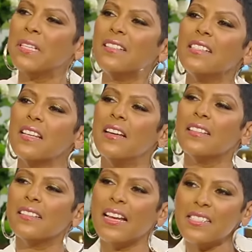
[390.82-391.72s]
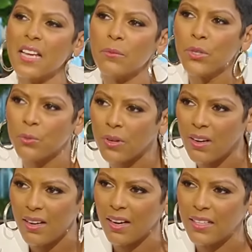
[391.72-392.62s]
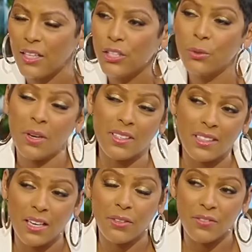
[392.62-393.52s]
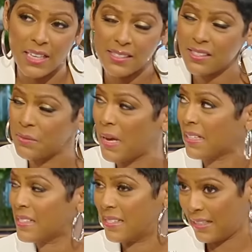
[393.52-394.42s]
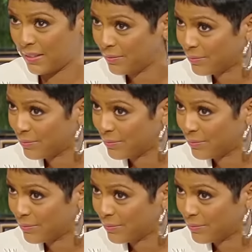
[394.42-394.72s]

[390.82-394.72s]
because the last time you were on, you were on the cover of Essence magazine.